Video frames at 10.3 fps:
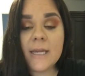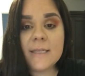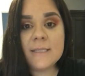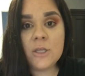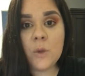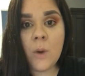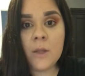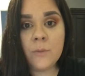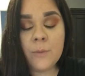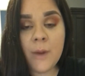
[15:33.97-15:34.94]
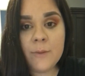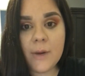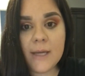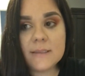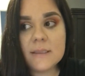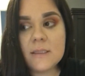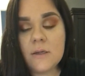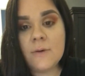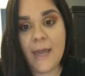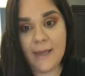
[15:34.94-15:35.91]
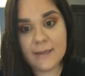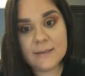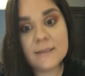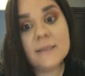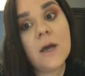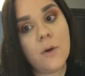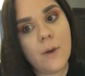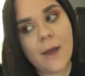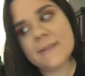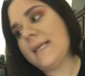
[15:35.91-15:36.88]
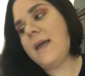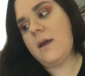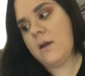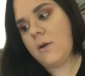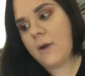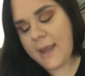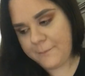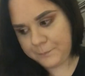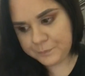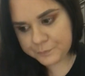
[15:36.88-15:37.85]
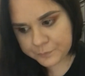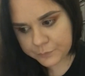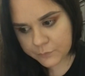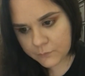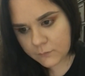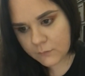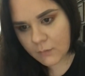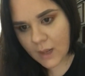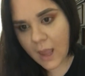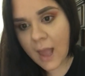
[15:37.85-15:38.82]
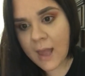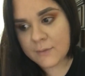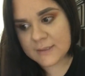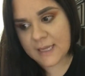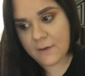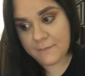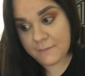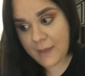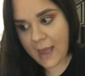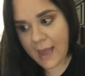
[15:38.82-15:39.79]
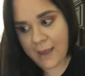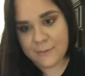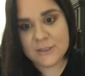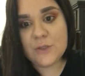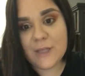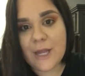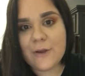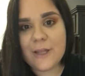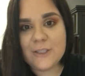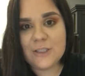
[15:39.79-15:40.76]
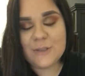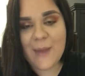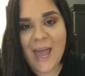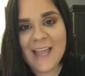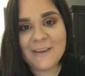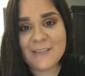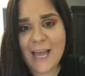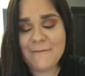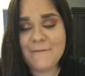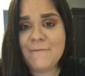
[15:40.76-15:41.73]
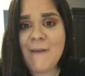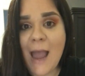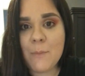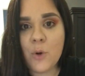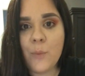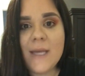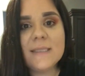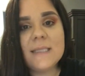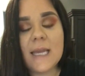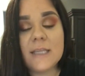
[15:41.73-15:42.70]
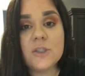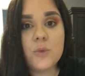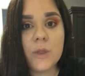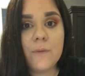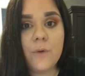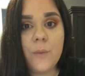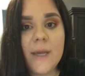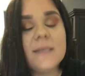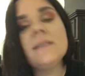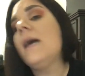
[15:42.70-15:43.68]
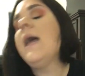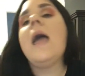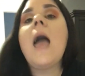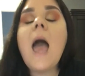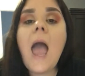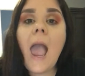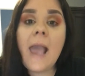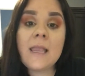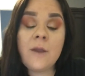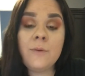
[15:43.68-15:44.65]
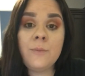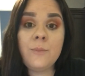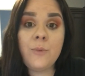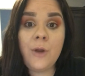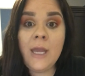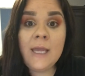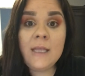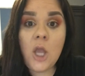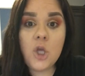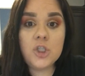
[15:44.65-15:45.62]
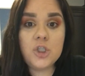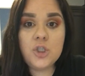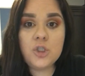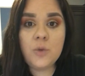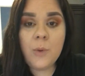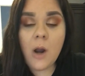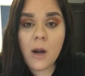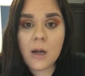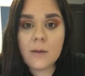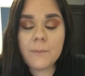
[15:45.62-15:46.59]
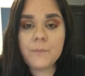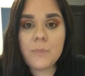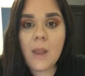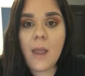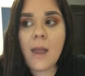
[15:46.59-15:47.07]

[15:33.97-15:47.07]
and you're going to continue on with bed rest. Okay, so I was like, great. I was doing the calculations in my head. I had 5 more weeks to get to 24 weeks, and I prayed super hard.